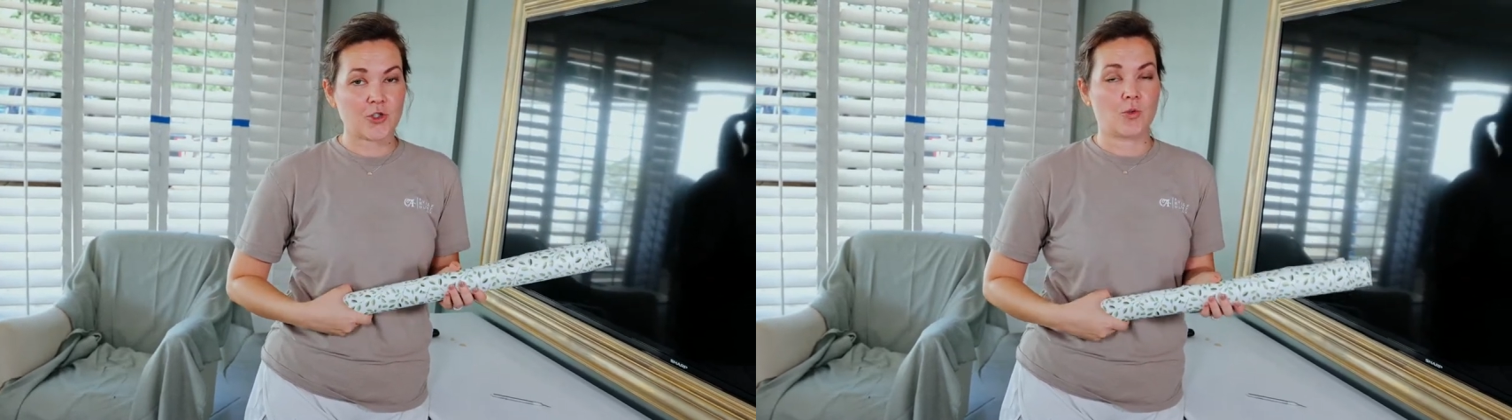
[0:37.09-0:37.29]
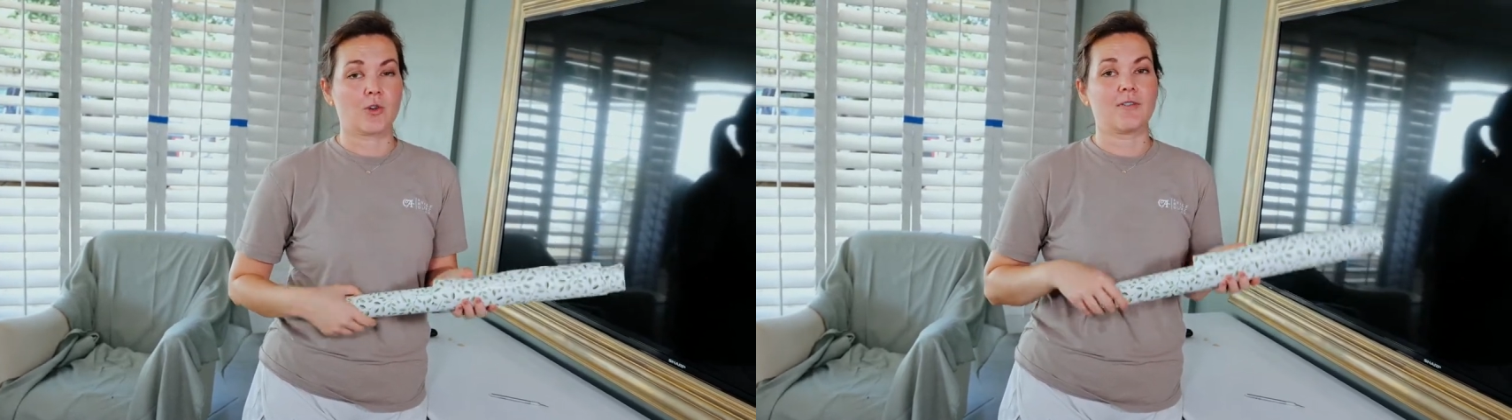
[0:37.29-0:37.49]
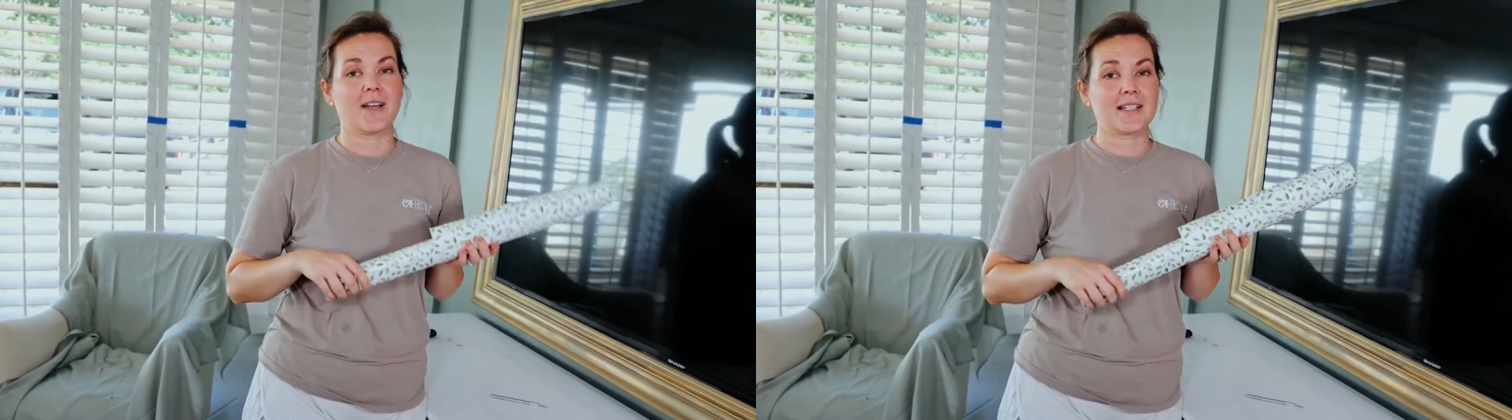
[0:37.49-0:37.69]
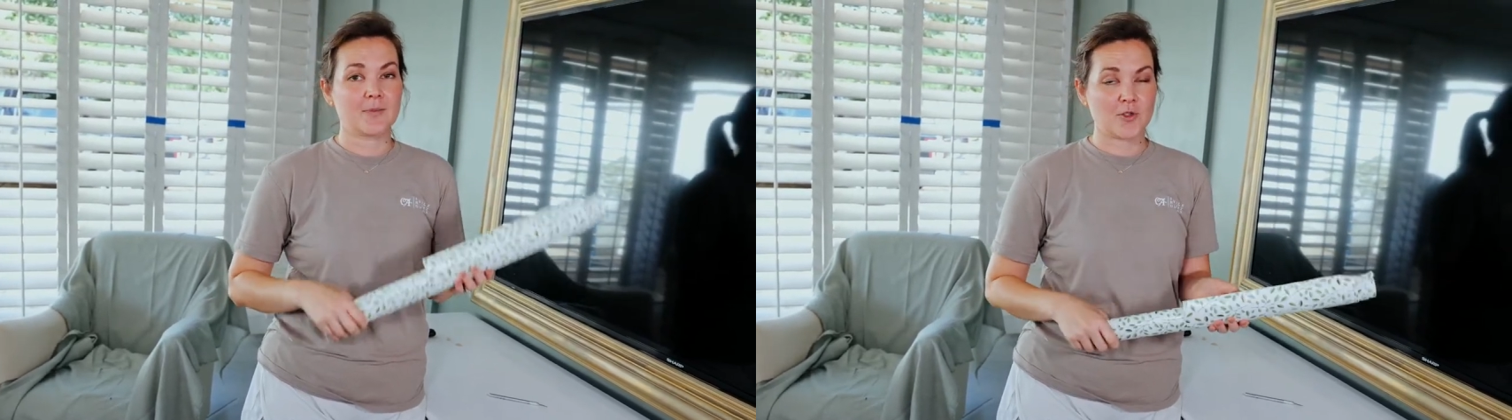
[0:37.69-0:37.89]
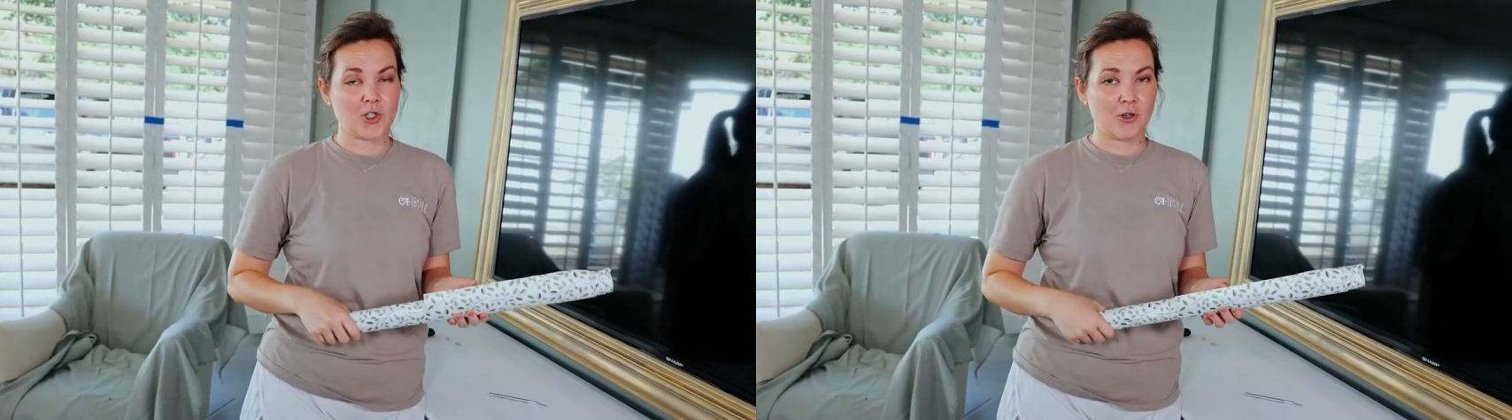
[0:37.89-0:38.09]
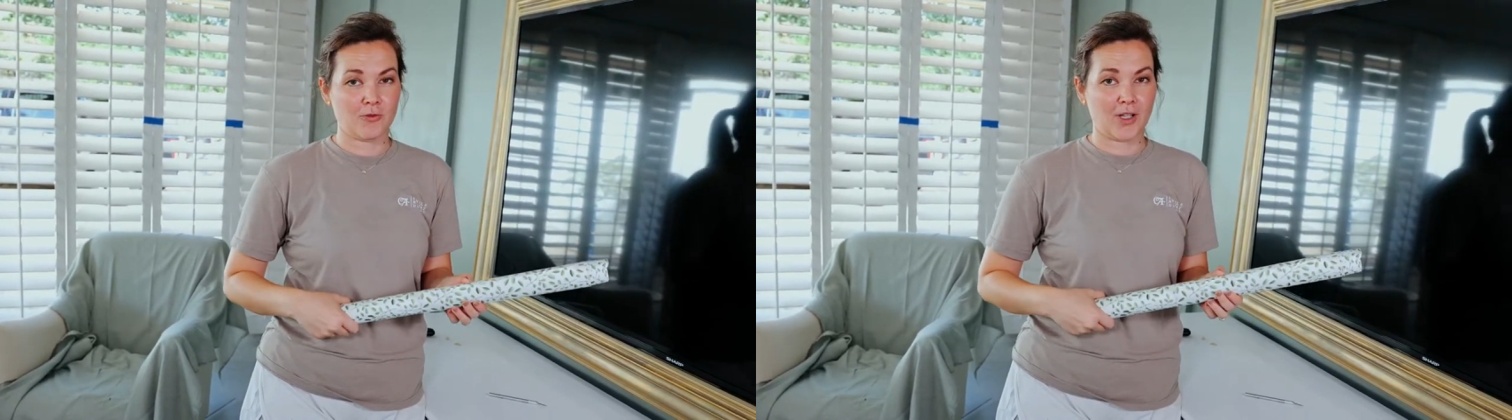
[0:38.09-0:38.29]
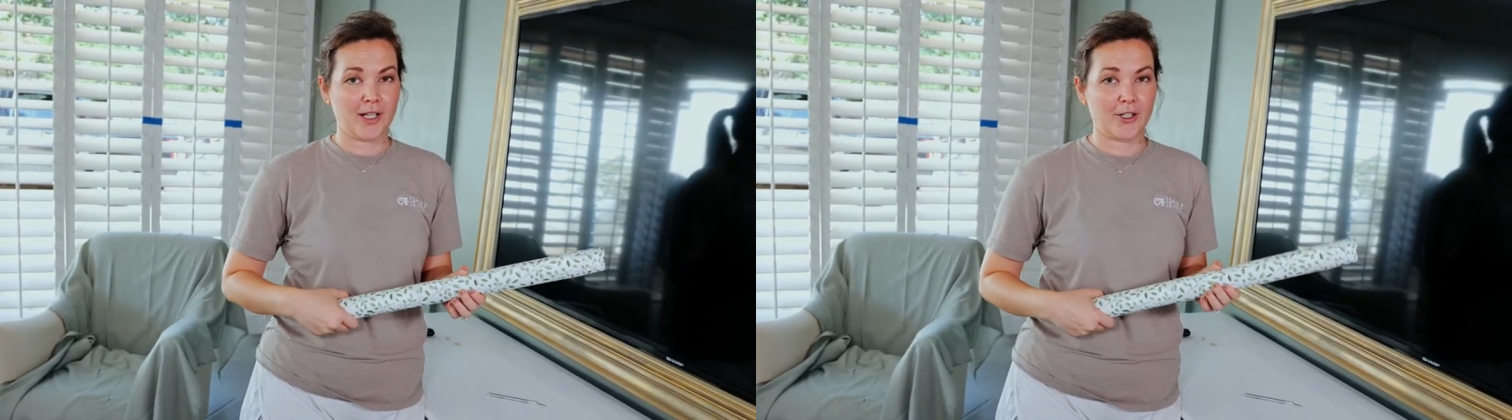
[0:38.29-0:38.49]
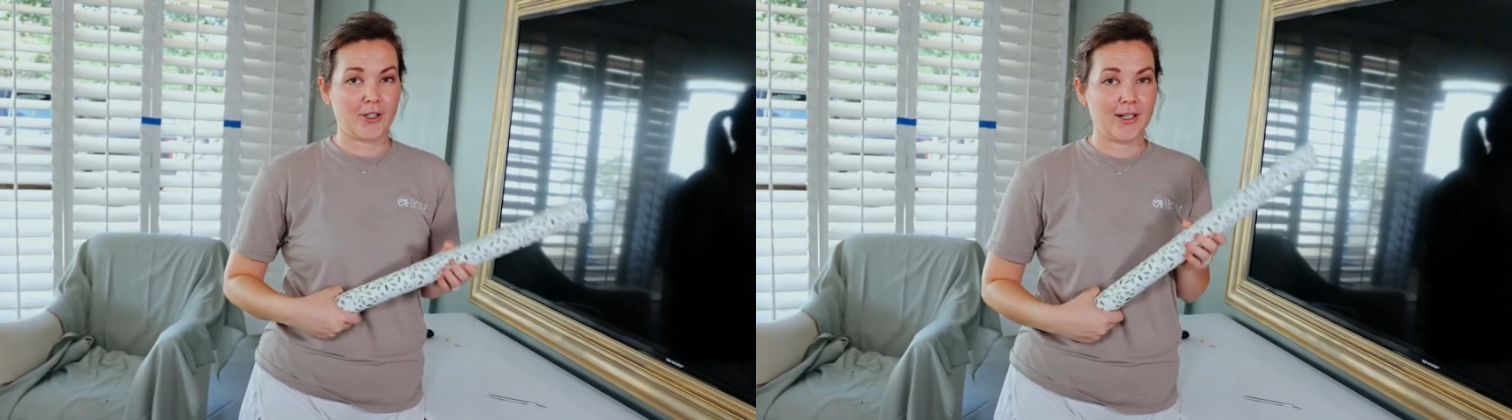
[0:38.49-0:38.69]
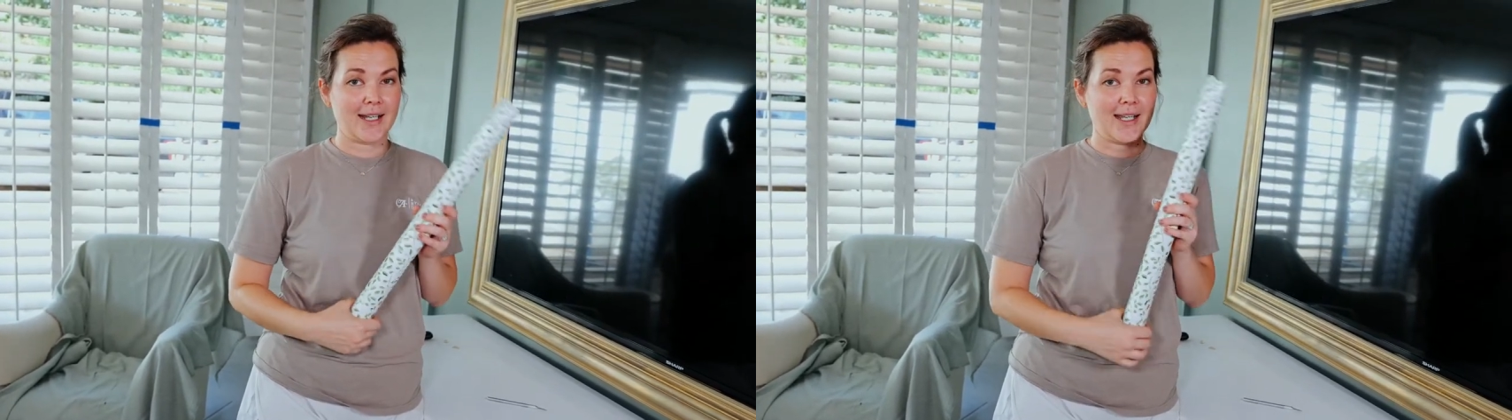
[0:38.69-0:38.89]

store, find some shelf liner,